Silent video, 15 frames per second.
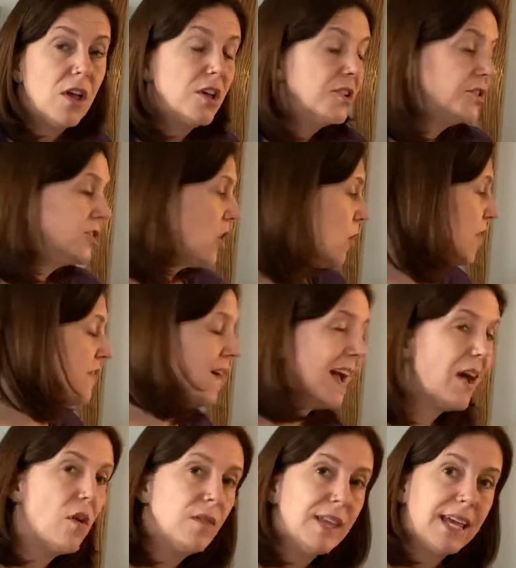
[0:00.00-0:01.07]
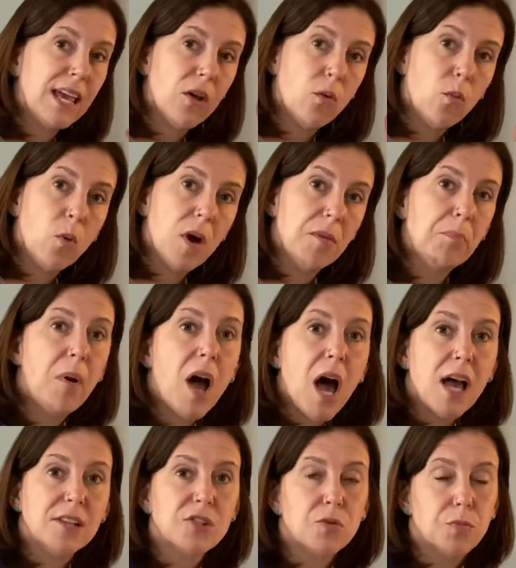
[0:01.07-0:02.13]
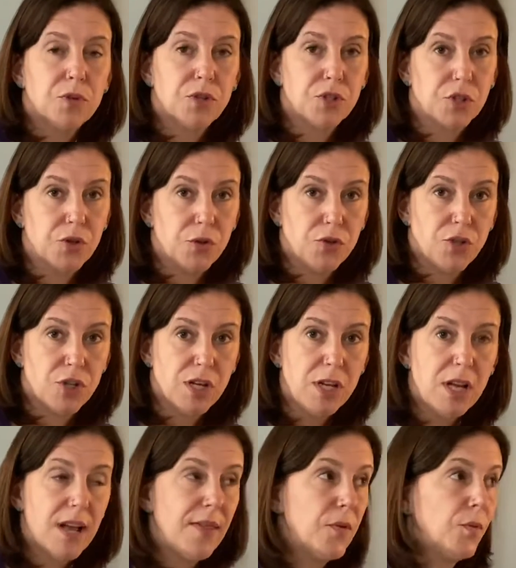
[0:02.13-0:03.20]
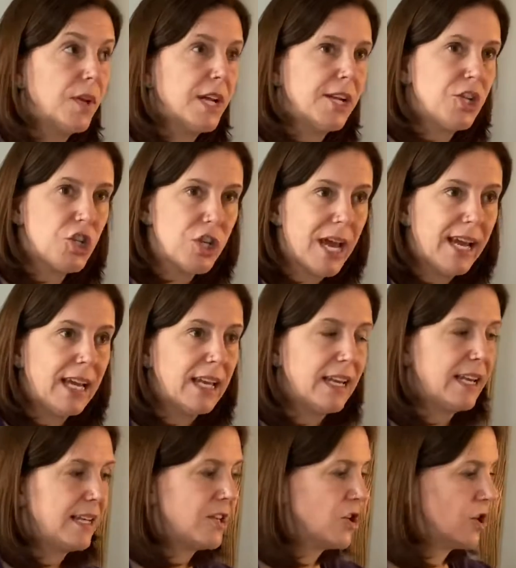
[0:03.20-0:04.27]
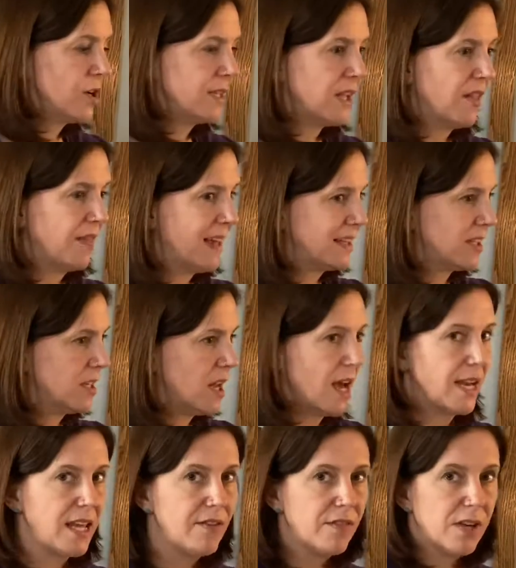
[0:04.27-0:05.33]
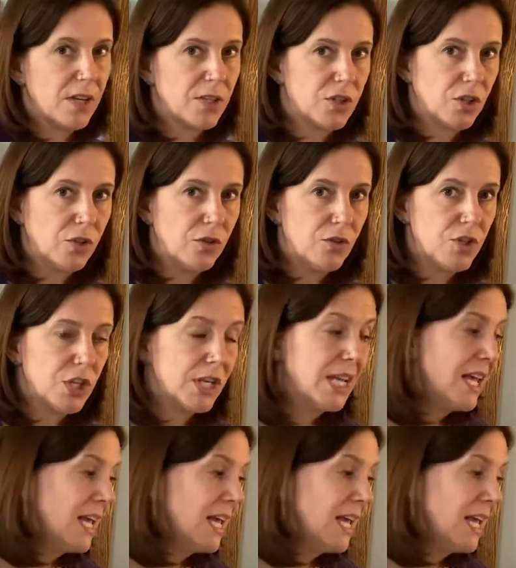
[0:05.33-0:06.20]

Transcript: So if I only get one possible solution, and then when I check it, it turns out that's not even a solution,